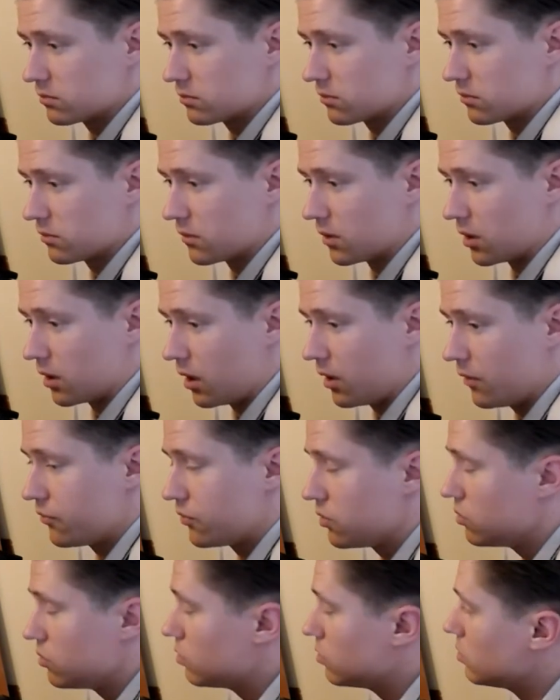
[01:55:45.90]
If
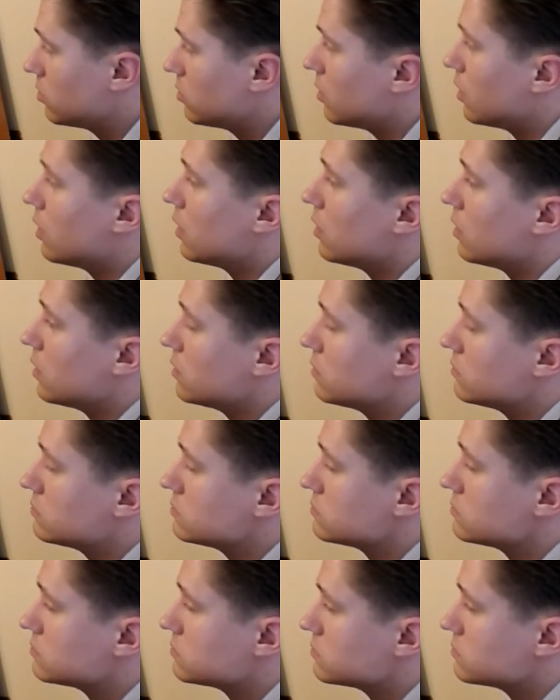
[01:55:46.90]
you, um,
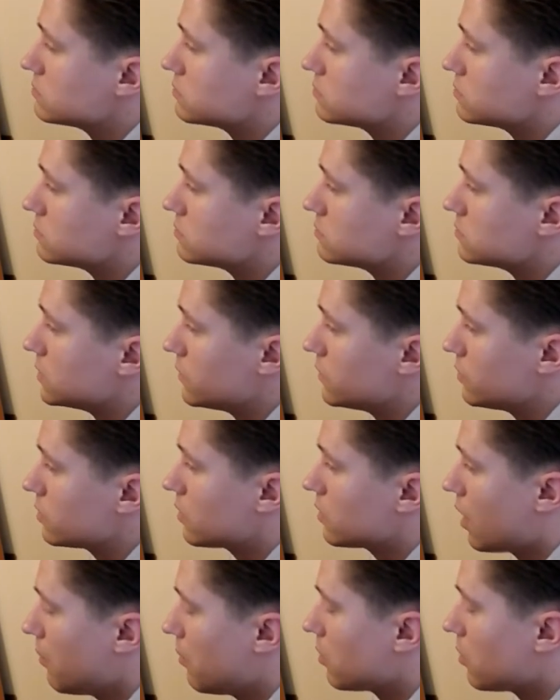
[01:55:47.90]
if you come
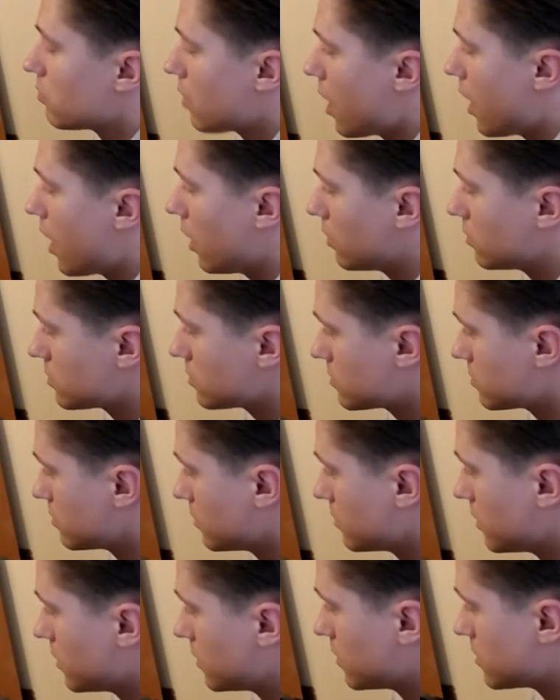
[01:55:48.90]
around
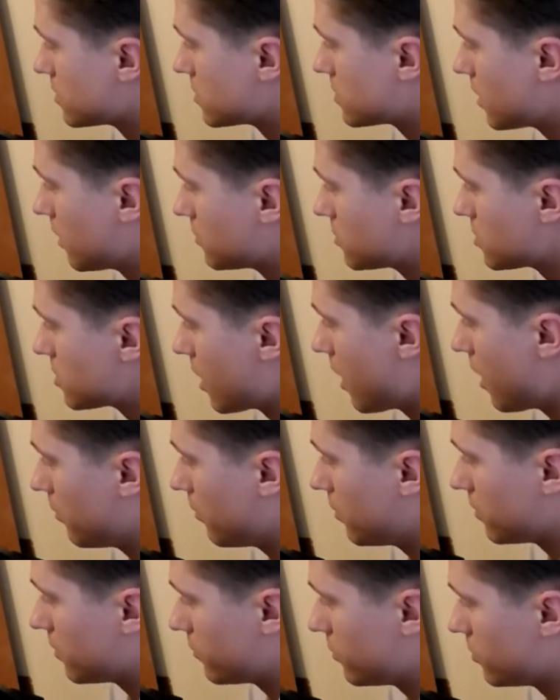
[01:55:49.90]
sometime in the
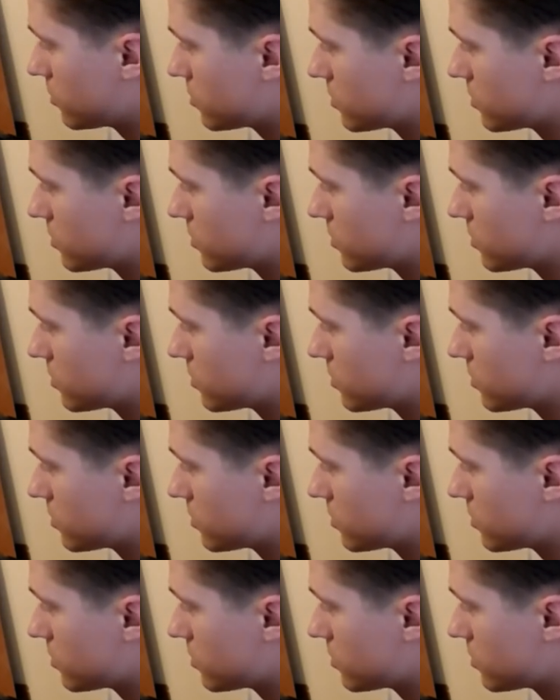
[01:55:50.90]
future to